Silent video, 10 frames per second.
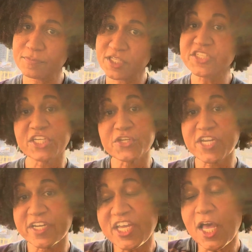considered
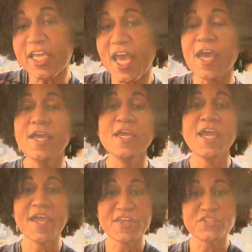genitalia
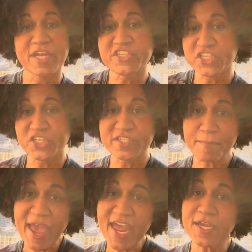and then transition to
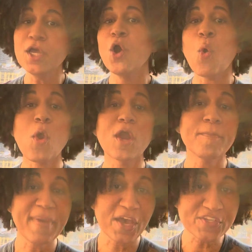men, or
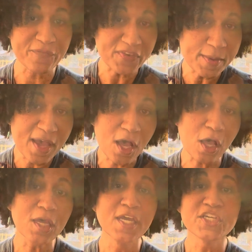male to
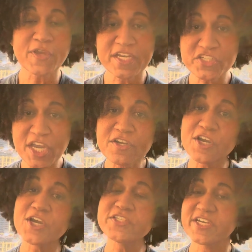female
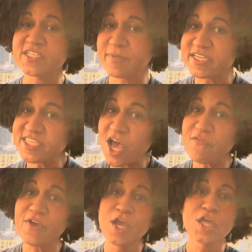transgender, such as myself.